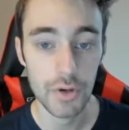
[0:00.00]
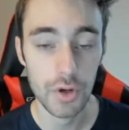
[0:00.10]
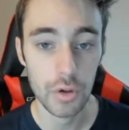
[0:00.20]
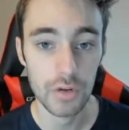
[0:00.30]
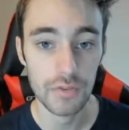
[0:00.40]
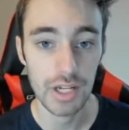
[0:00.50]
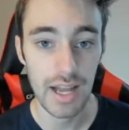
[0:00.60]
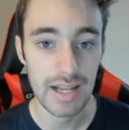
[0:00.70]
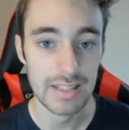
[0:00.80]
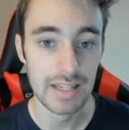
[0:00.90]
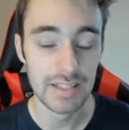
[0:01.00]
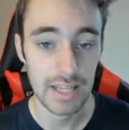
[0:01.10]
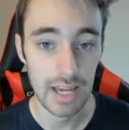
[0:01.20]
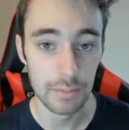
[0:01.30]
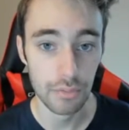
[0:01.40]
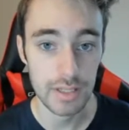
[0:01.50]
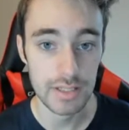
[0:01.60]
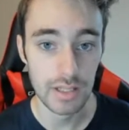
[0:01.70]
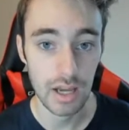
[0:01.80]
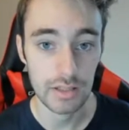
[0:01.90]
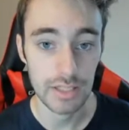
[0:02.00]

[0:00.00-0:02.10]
going over guys like Dak Prescott,